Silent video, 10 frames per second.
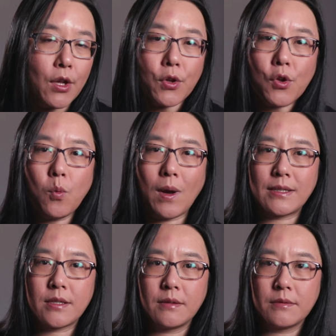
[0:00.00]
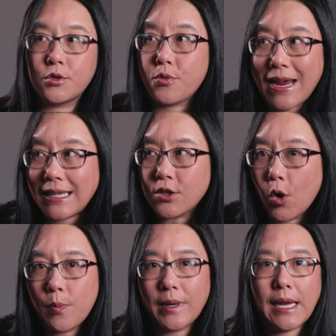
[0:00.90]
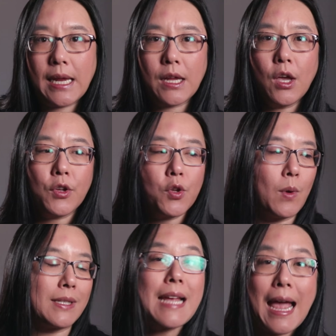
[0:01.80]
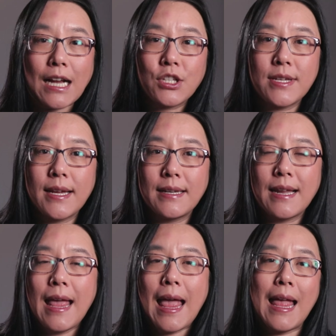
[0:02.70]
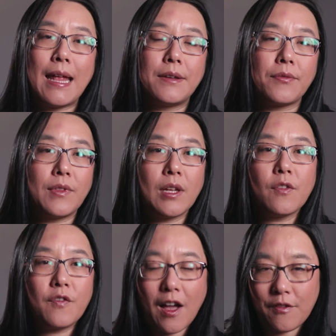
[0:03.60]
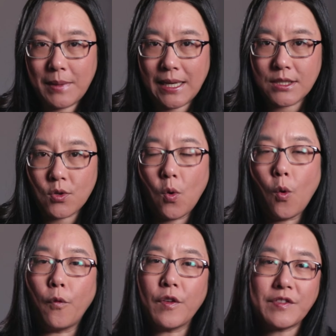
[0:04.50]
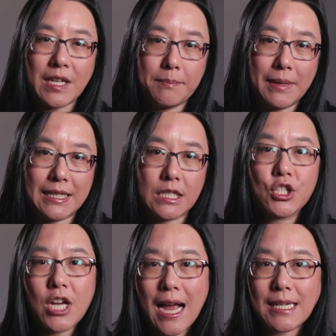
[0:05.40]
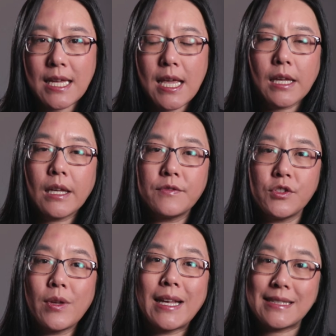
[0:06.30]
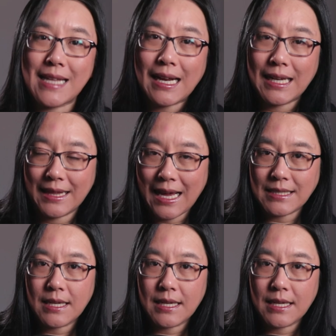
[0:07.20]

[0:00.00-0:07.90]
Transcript: You want trades opening, you want action, and the 5-minute or 15-minute chart gives you exactly that.